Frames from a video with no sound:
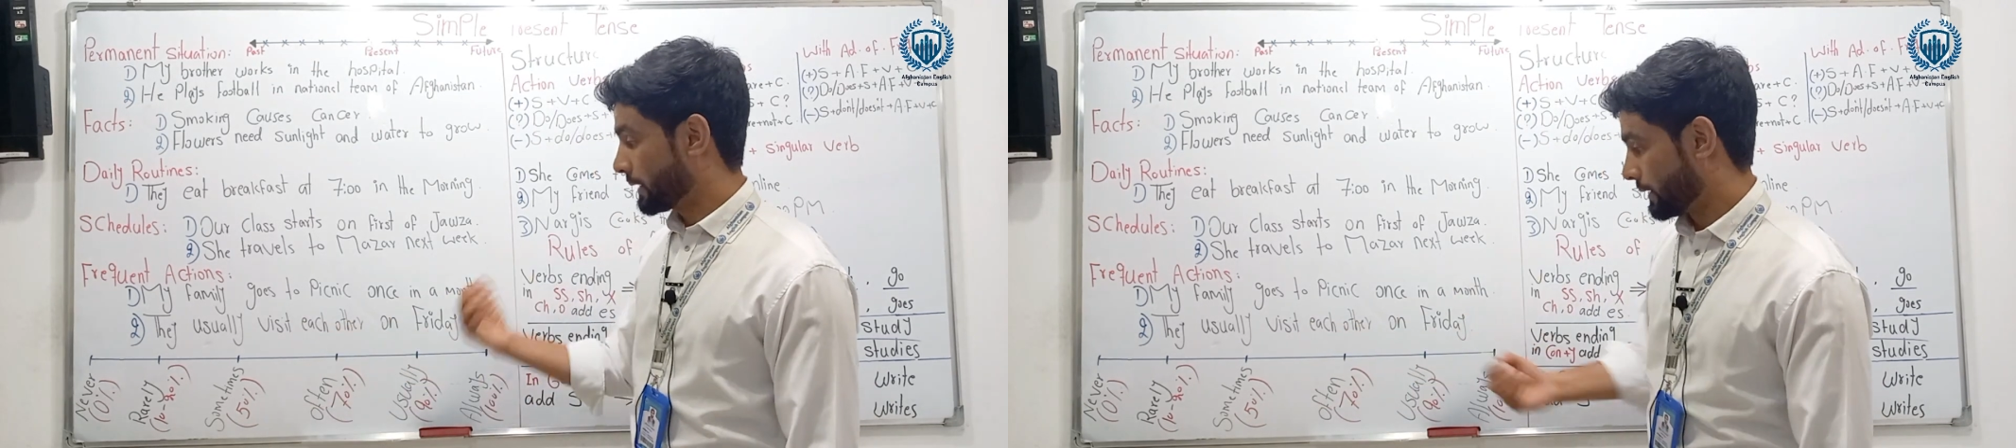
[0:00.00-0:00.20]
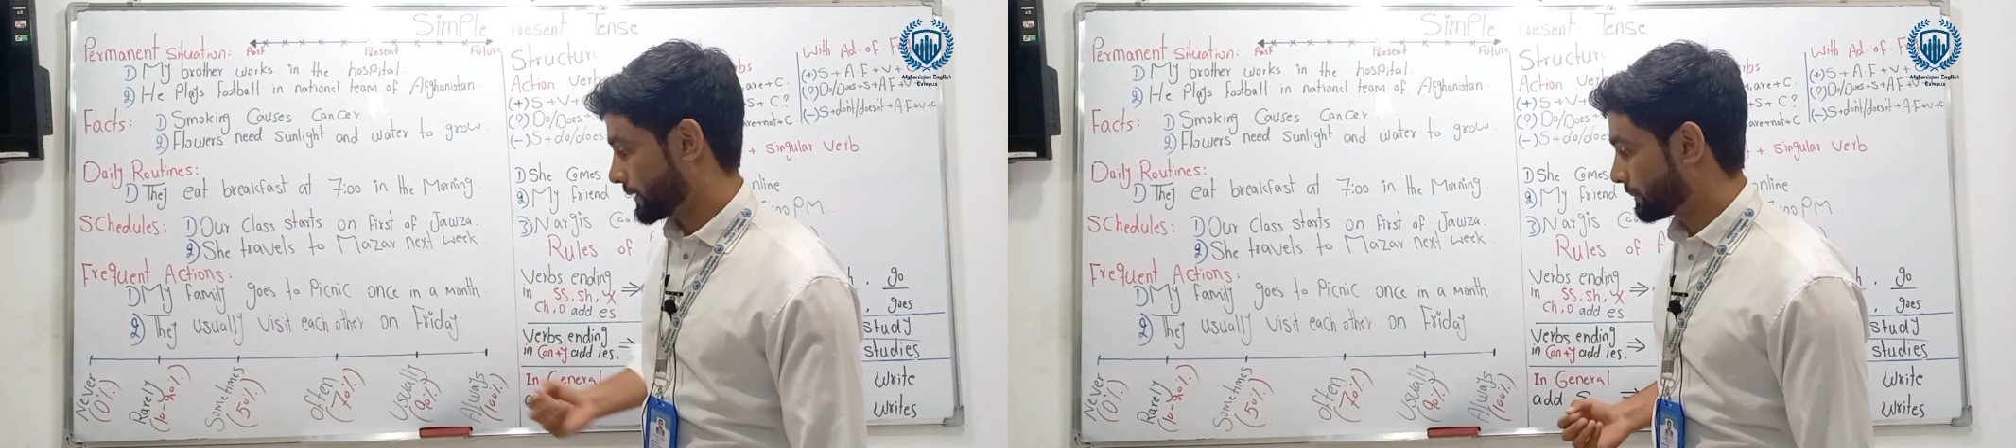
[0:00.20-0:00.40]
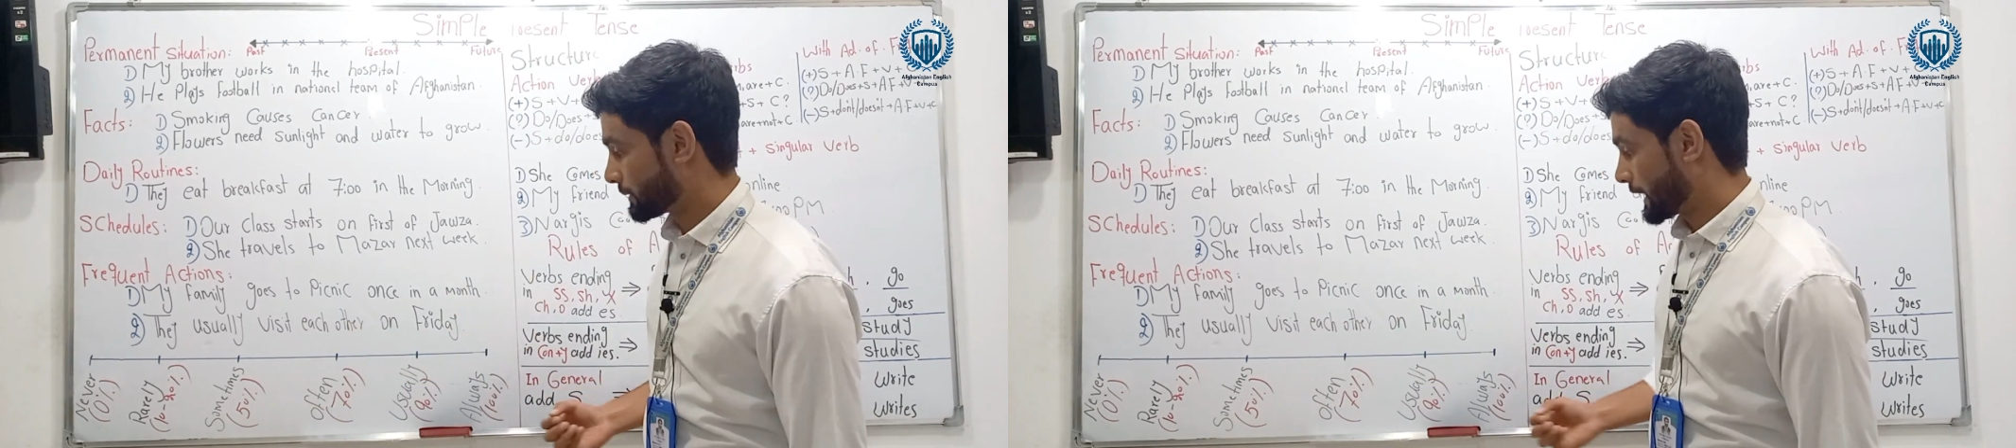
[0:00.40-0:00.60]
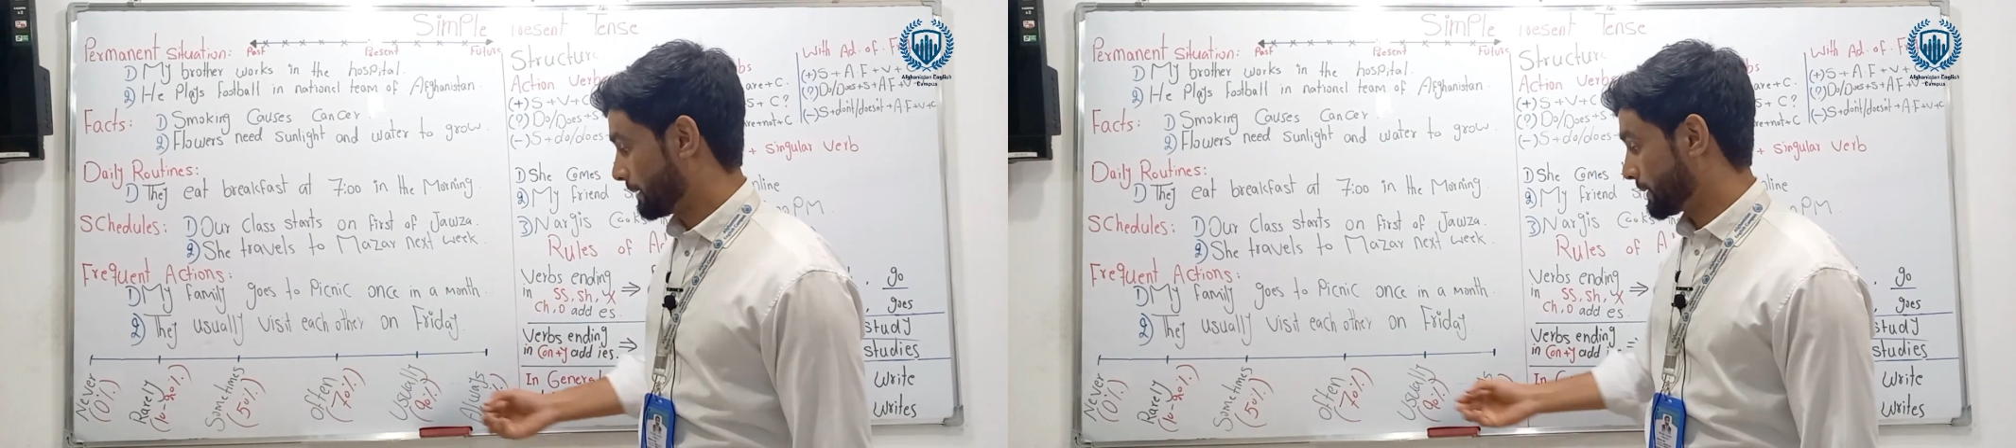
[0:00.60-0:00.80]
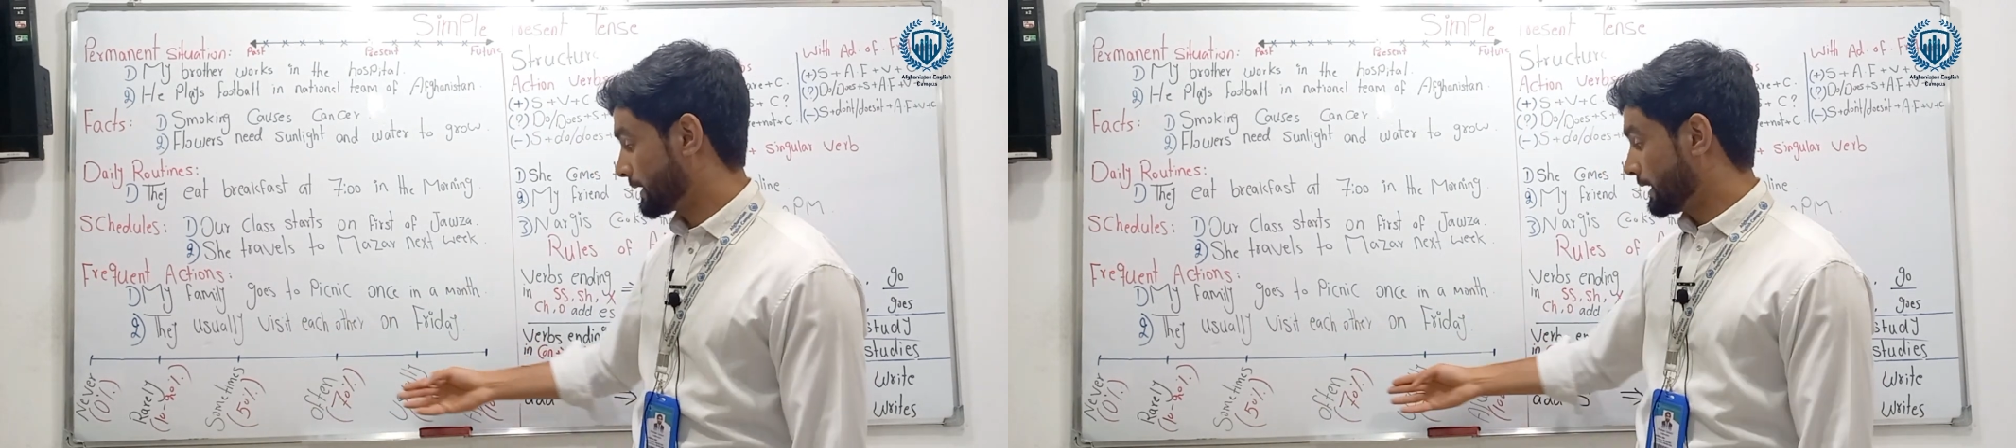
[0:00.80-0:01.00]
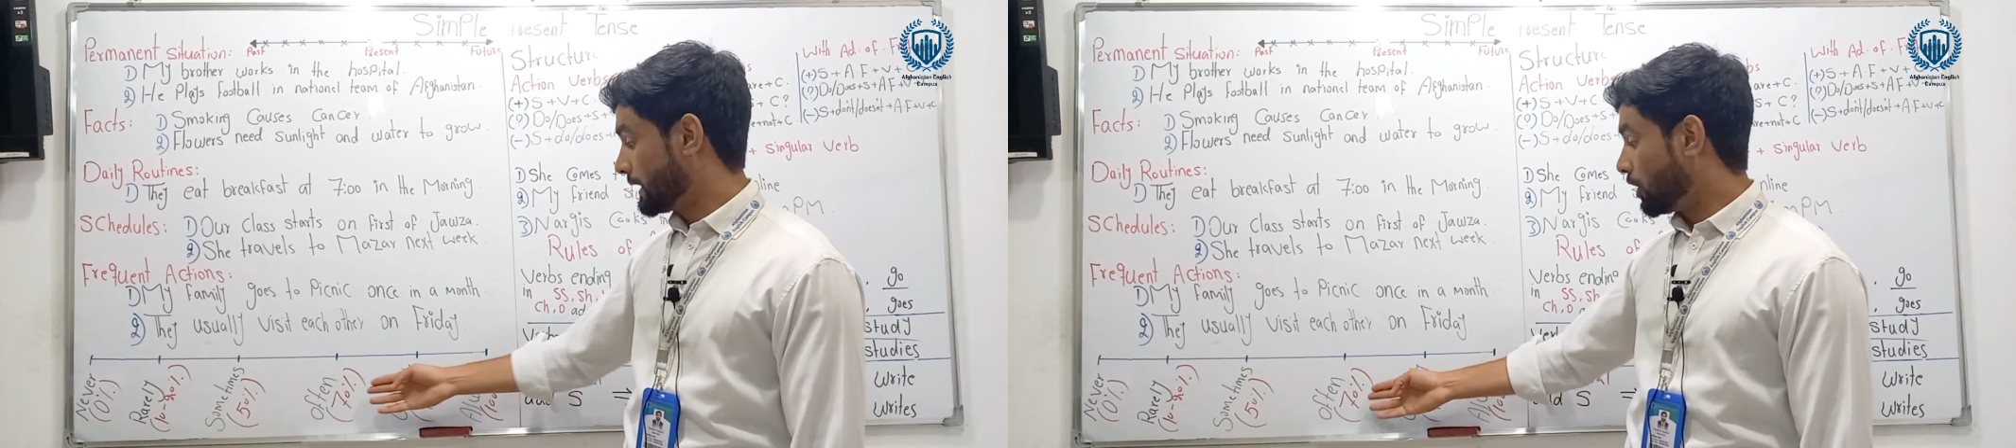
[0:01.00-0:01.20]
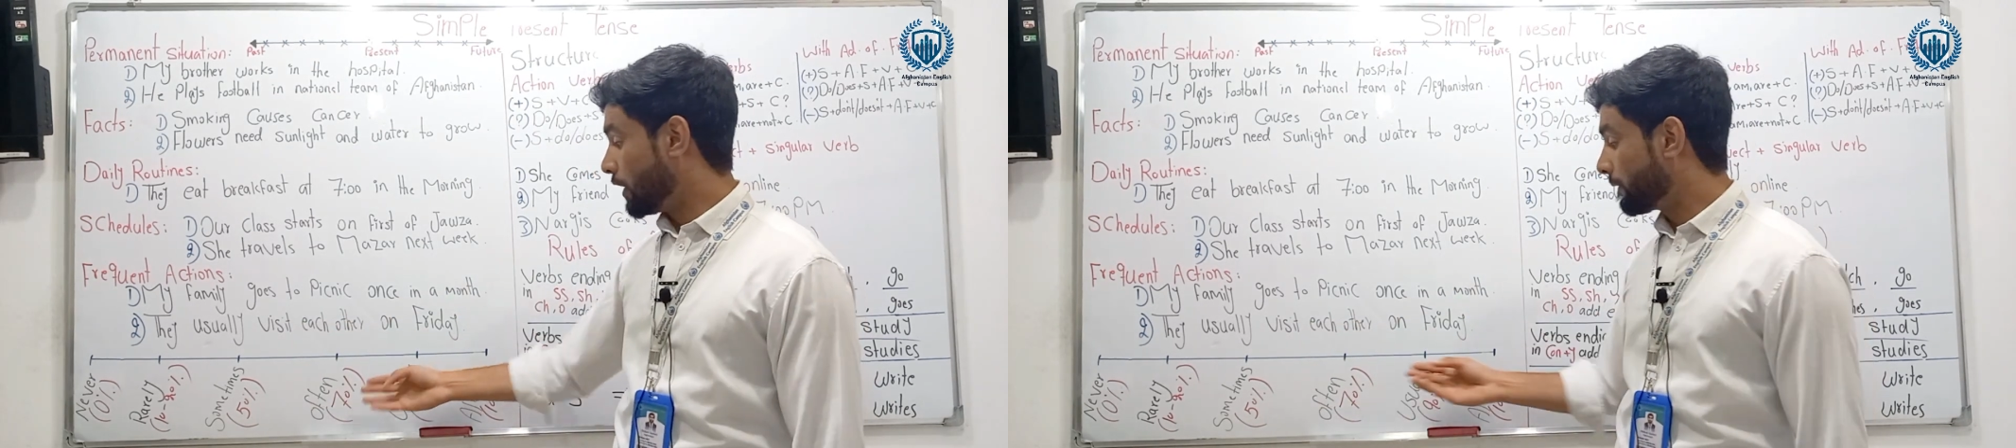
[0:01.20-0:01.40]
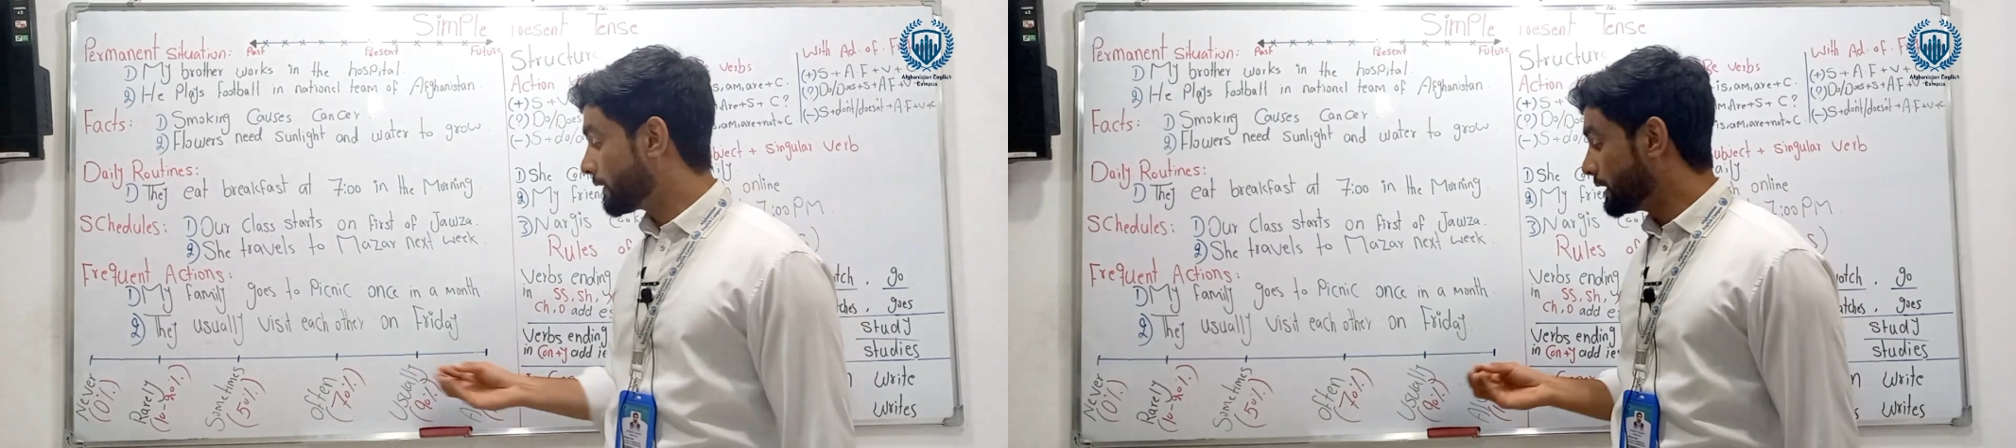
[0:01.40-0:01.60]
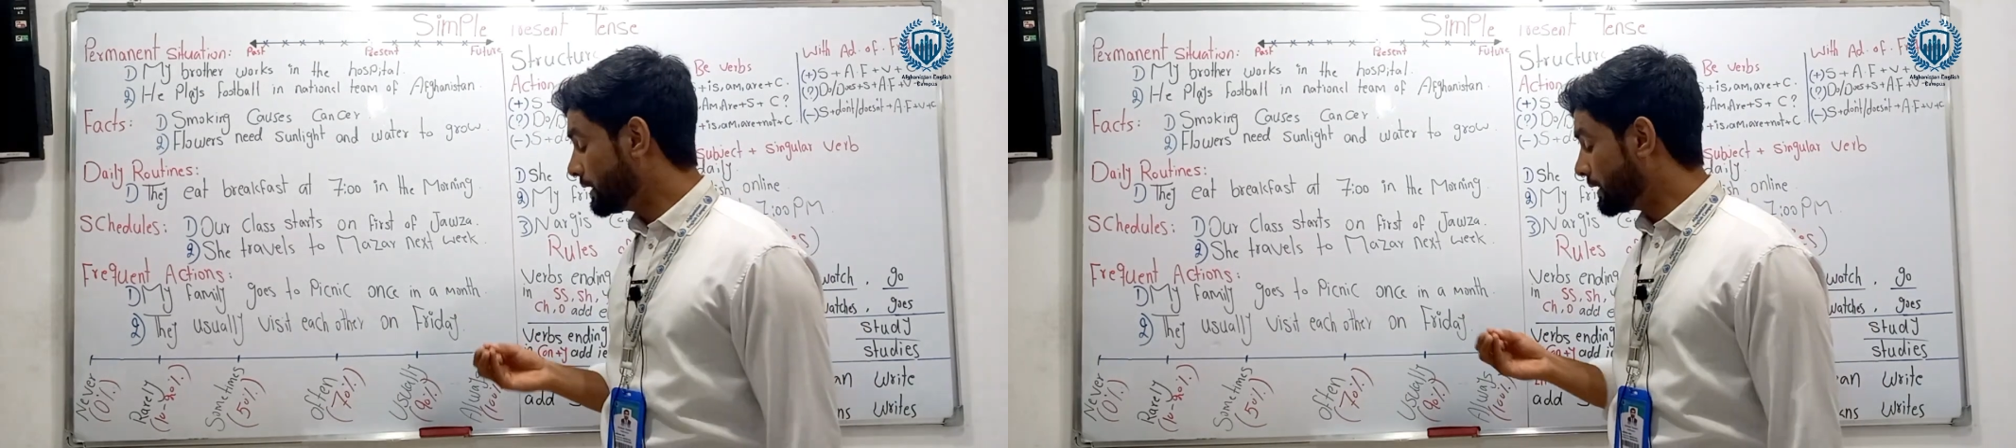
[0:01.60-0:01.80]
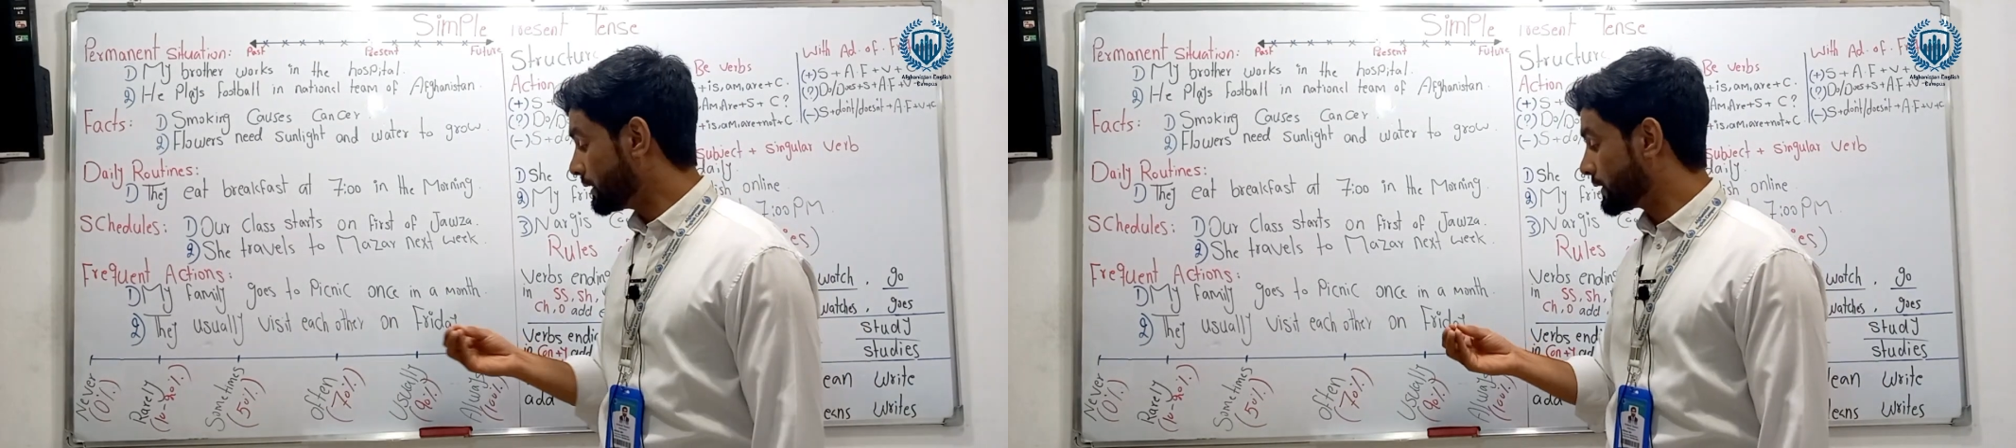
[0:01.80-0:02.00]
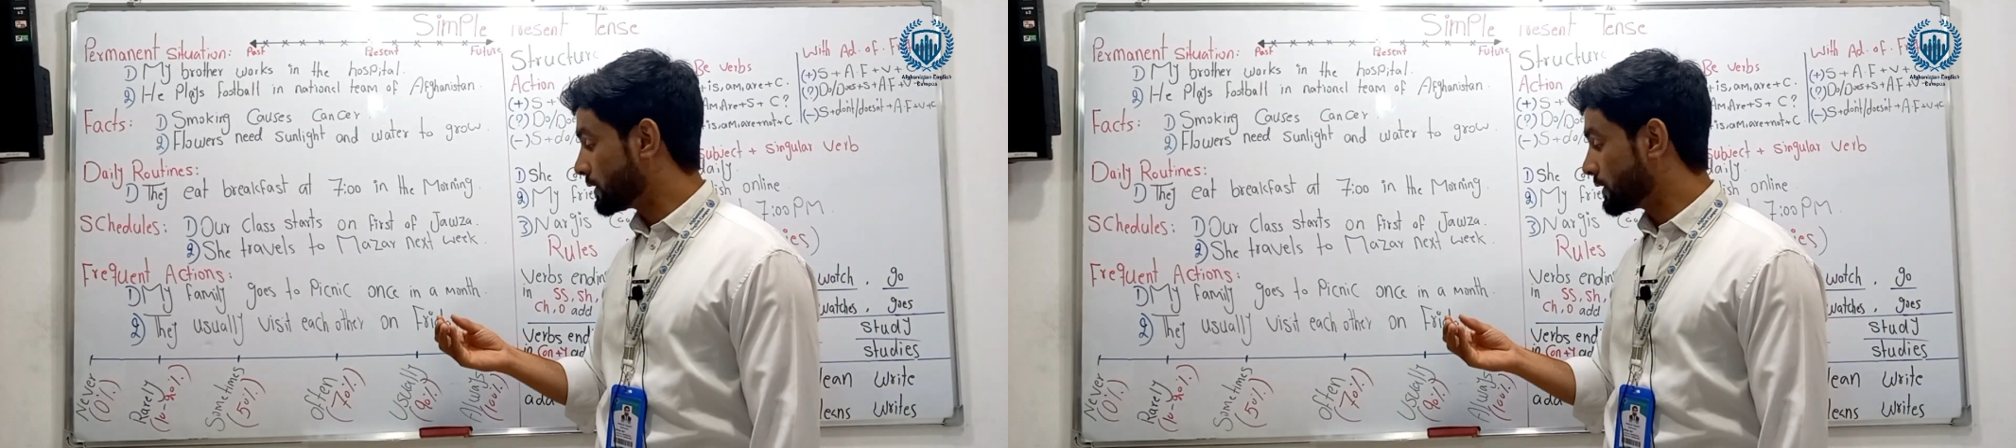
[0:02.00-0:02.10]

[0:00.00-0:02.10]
sometimes. Often is